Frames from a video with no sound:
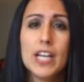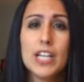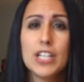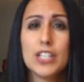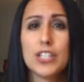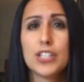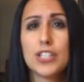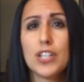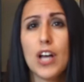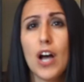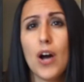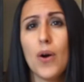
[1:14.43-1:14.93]

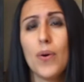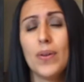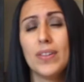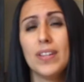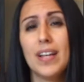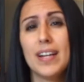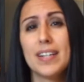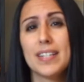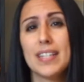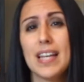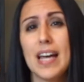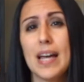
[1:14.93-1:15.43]
So a
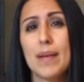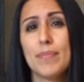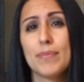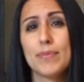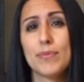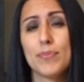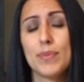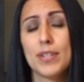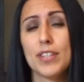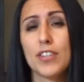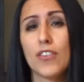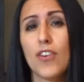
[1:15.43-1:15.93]
lot of times
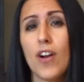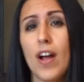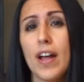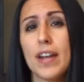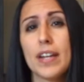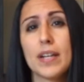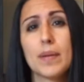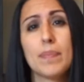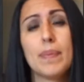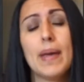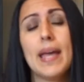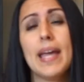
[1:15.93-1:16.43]
with
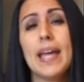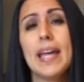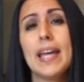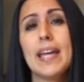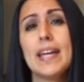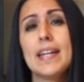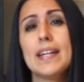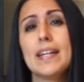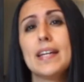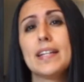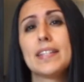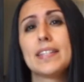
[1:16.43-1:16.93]
chronic
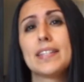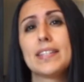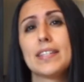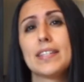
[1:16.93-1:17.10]
pain,